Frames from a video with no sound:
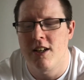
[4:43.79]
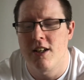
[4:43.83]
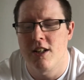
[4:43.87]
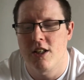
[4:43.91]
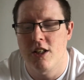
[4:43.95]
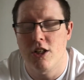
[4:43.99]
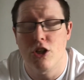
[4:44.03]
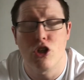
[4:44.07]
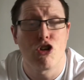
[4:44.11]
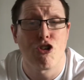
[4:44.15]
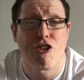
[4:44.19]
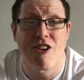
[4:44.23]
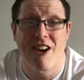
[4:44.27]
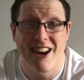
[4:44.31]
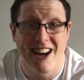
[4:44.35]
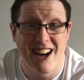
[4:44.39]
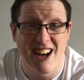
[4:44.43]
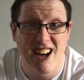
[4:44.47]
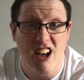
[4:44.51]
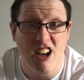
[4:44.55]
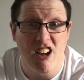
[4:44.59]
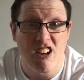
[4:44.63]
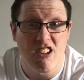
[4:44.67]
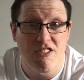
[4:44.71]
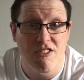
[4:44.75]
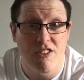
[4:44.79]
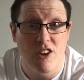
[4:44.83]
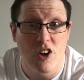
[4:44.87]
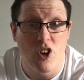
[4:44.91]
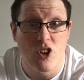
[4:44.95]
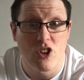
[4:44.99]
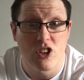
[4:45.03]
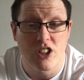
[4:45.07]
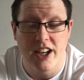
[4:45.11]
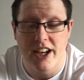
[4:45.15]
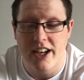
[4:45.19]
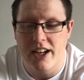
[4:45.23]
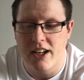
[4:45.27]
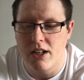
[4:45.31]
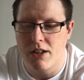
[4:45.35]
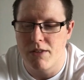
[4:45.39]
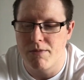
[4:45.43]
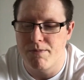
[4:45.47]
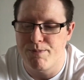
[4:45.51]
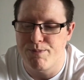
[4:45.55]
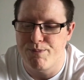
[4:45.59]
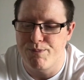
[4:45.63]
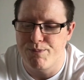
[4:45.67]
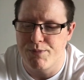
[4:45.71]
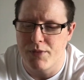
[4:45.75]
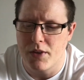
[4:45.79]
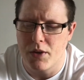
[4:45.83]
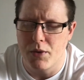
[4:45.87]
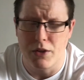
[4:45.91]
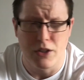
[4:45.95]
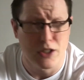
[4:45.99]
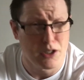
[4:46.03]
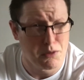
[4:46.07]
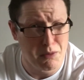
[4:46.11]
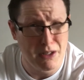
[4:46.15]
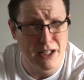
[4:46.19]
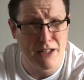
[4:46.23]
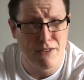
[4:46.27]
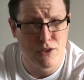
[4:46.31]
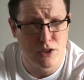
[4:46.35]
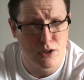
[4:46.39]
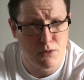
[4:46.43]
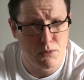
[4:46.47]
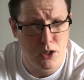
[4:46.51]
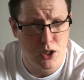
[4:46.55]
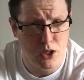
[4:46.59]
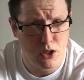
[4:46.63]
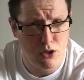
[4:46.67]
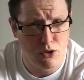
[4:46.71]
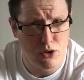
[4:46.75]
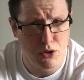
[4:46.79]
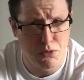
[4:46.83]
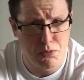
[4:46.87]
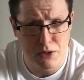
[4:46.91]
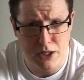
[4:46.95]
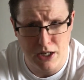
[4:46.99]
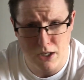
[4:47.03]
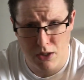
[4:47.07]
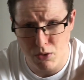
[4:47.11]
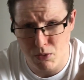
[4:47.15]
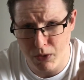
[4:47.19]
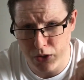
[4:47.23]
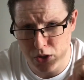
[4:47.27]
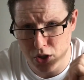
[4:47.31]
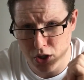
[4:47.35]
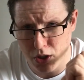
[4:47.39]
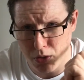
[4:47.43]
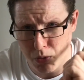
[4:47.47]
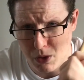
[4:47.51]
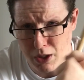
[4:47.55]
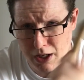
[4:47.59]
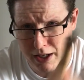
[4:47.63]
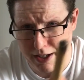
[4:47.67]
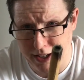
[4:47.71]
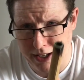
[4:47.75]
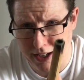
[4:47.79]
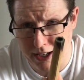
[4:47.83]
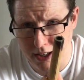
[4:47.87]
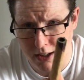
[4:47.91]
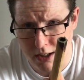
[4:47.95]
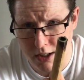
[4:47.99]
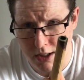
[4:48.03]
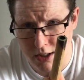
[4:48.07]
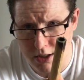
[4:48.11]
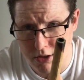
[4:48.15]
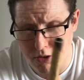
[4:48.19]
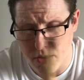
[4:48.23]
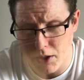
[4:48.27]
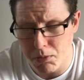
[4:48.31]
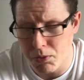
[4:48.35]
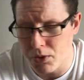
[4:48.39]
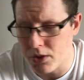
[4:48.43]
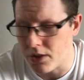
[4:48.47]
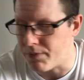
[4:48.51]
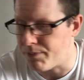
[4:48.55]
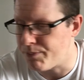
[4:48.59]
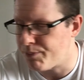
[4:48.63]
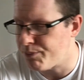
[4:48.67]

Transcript: the trailer for Lost Kingdom, which I believe is on my YouTube channel, which I will link in the description.